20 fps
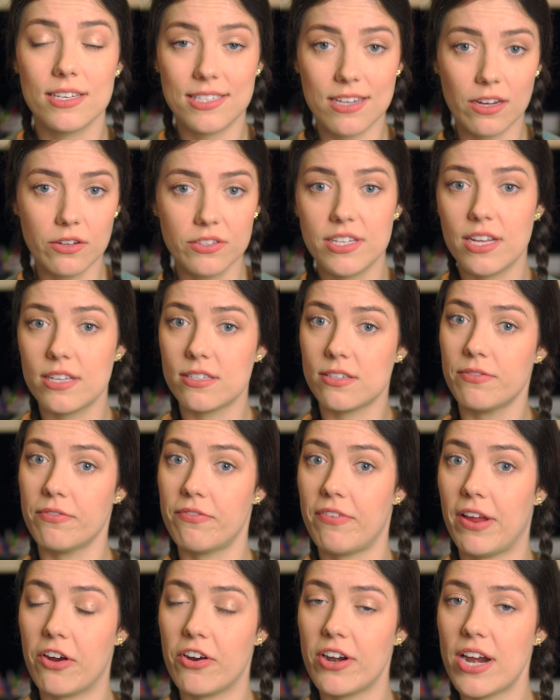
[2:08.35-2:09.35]
Celsius
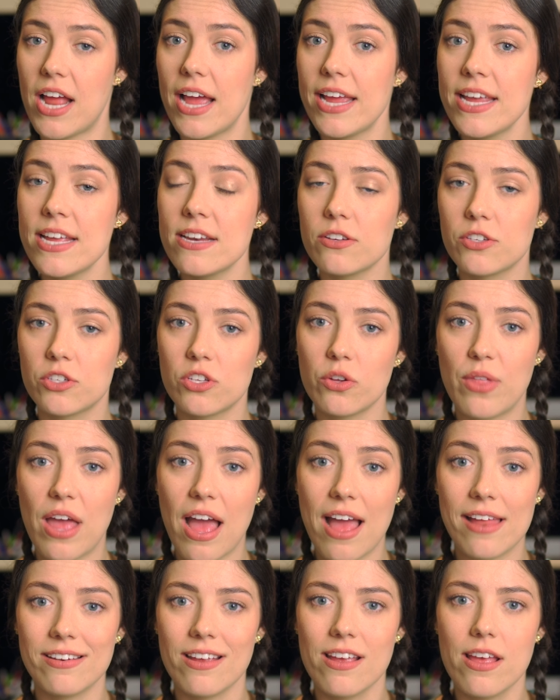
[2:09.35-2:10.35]
and Fahrenheit so
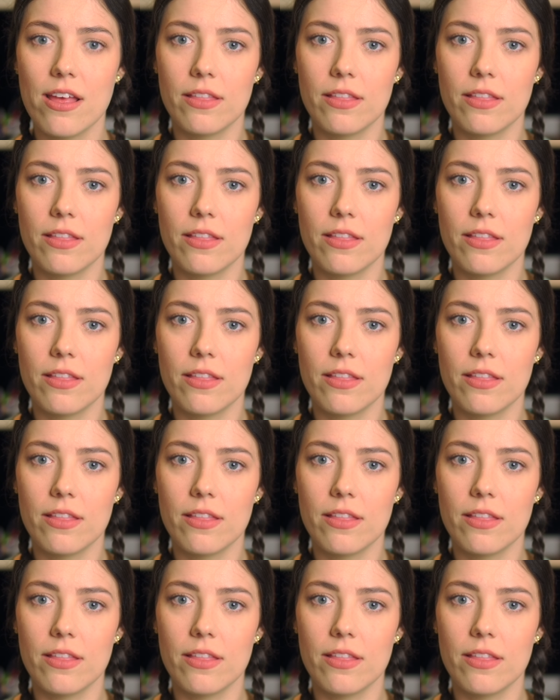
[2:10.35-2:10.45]
that